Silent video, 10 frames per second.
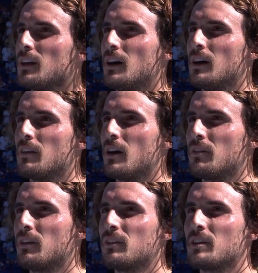I
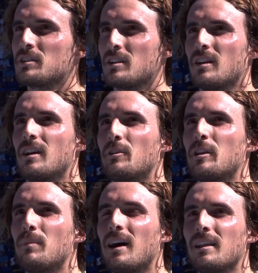think there is a
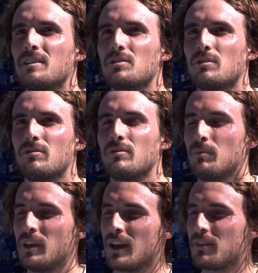great balance of
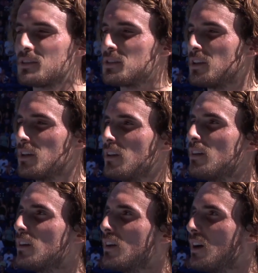being at the city,
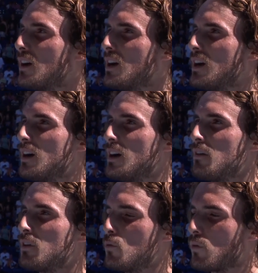
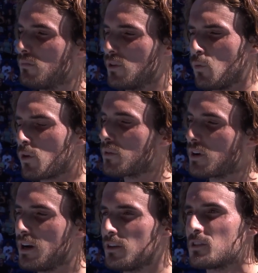having warm
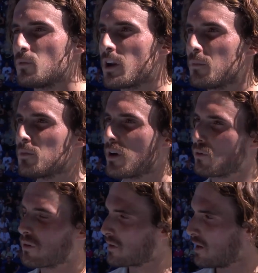crowds, and what I mean by
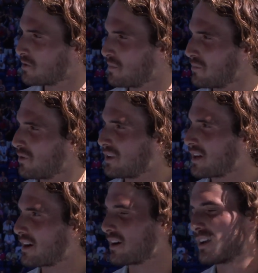warm crowds, people
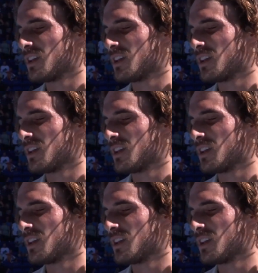that are